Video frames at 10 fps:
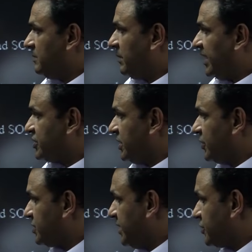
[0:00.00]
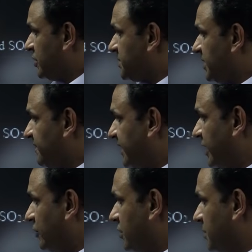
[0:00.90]
Partial oxidation of
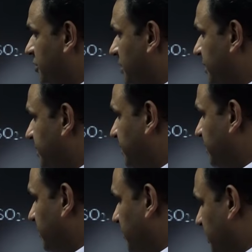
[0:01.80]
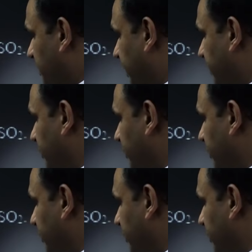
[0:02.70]
sulfide ore of copper by